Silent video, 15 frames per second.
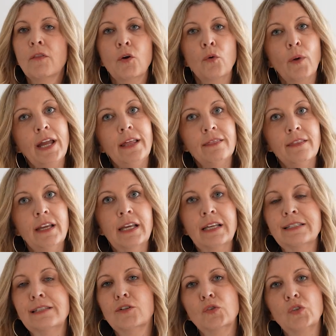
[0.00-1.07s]
The great thing
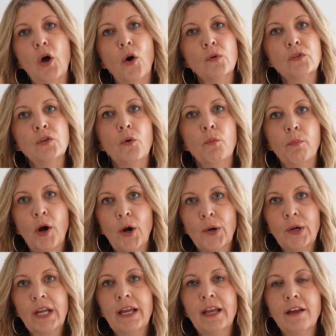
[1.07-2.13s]
is there's also
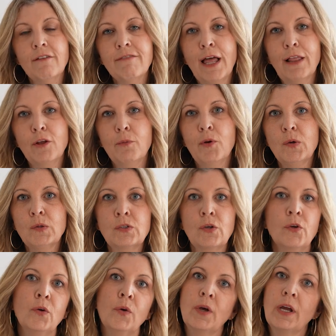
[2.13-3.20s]
parking available so
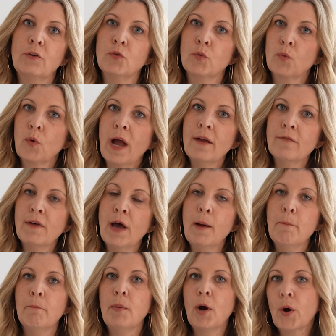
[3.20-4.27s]
you can drive
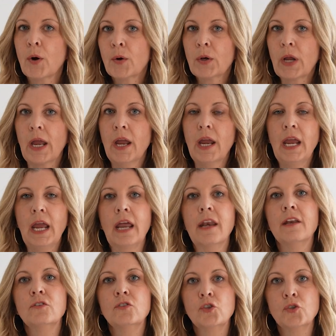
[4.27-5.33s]
up, park, and
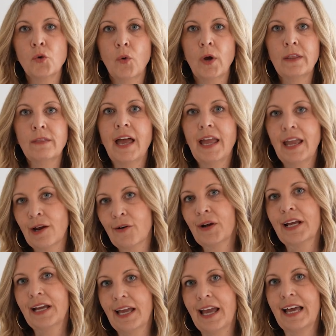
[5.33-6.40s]
enjoy that
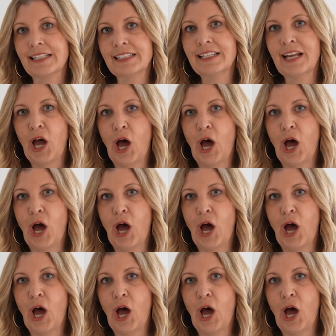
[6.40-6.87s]
area has to